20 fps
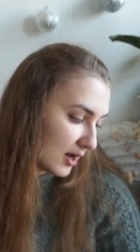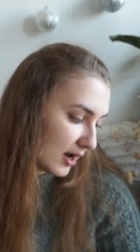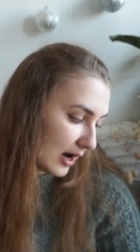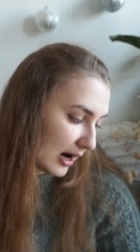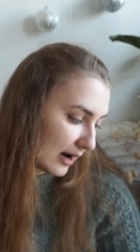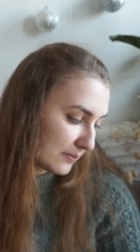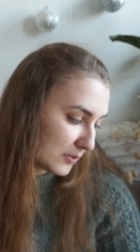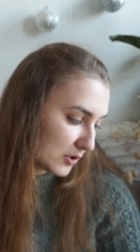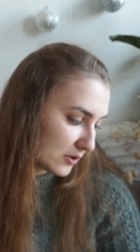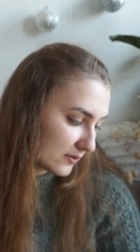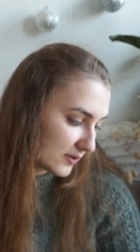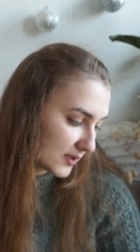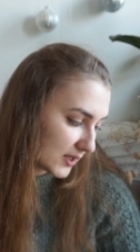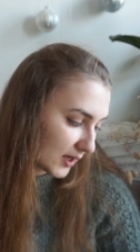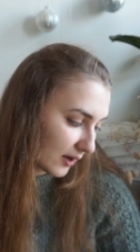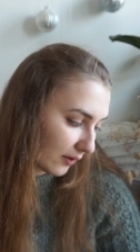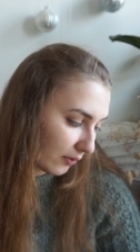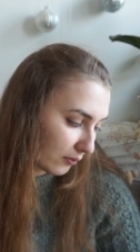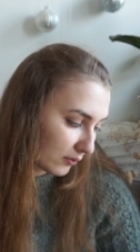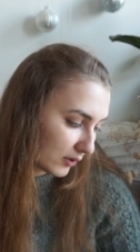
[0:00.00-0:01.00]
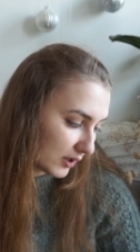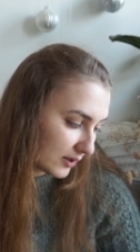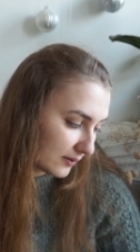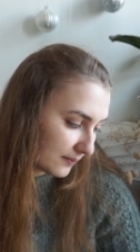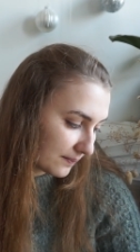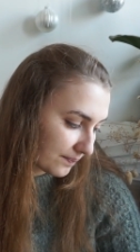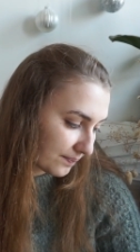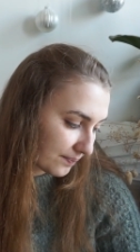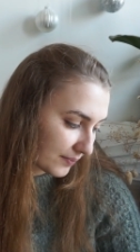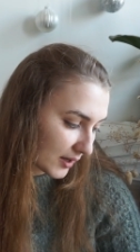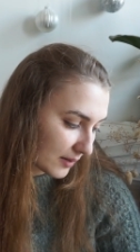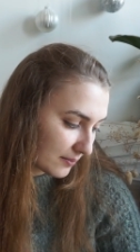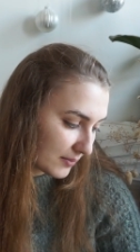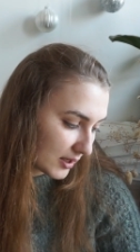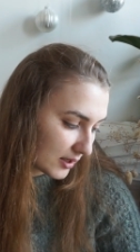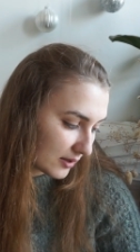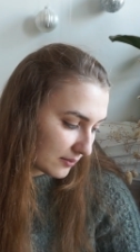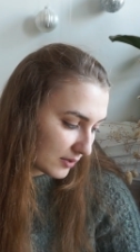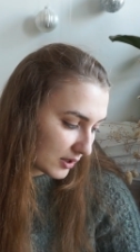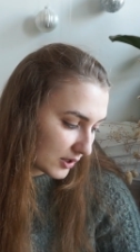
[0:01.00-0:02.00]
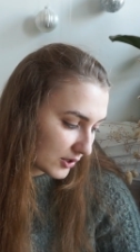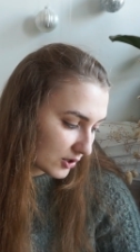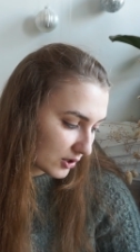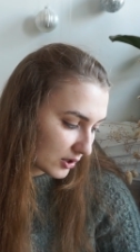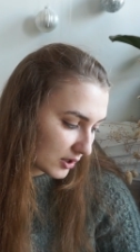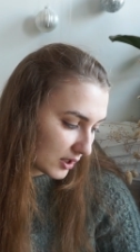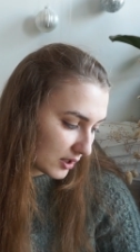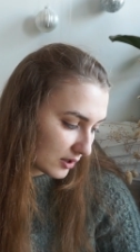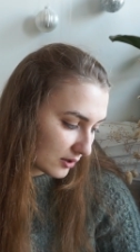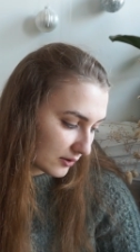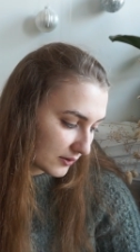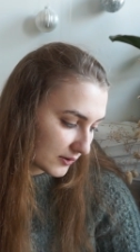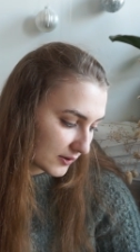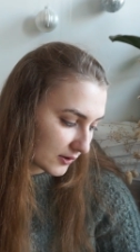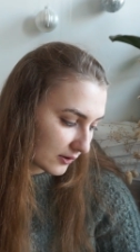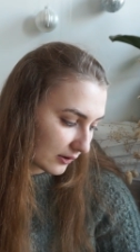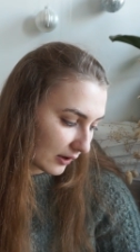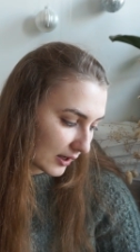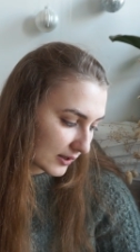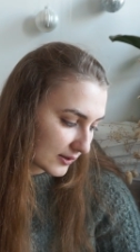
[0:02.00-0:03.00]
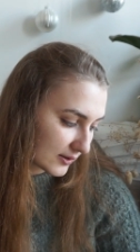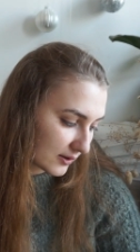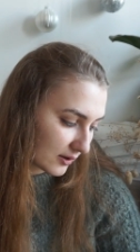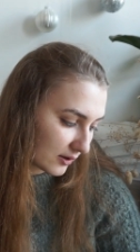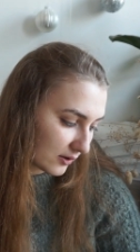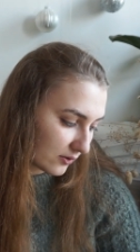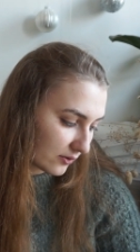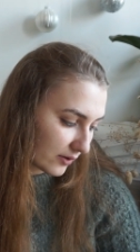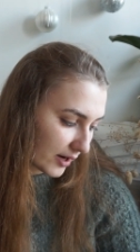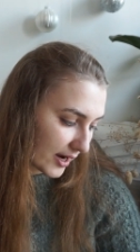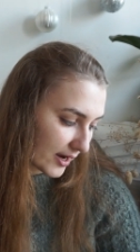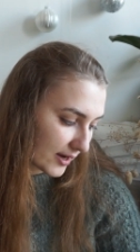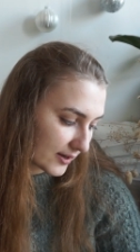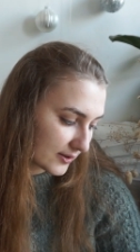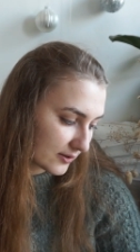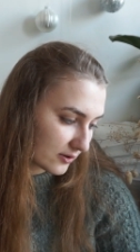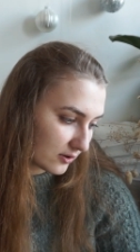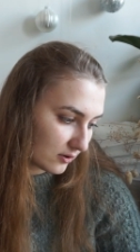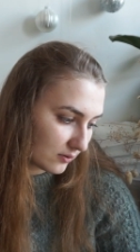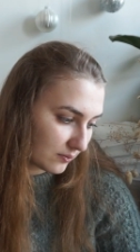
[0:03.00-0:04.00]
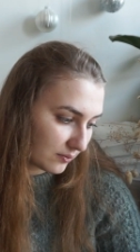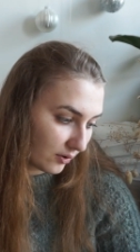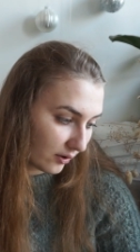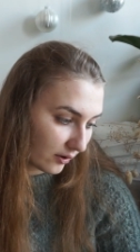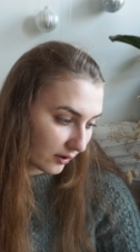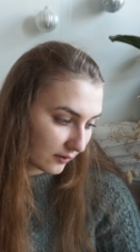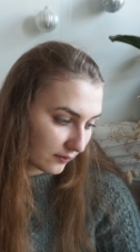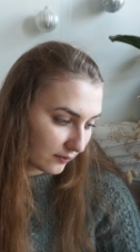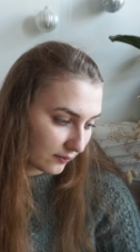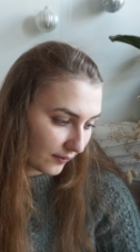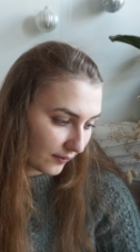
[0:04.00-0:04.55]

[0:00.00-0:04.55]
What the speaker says: I'm using 3mm needles, so that's a US 2.5.